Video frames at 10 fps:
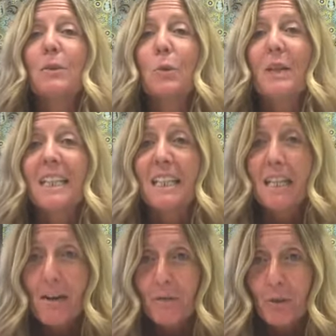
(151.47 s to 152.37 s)
We
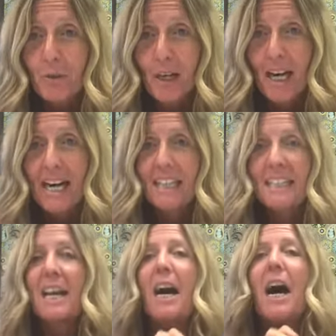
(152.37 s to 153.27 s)
love you, God.
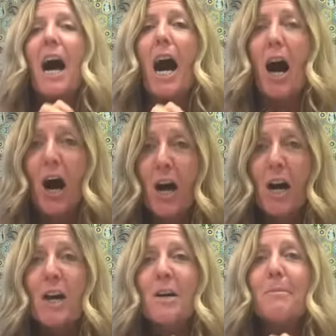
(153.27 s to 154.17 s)

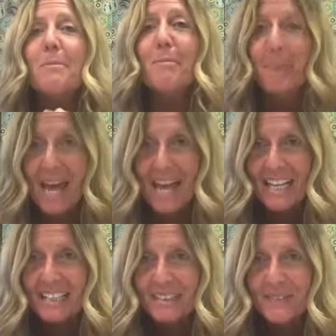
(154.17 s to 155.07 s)
Amen.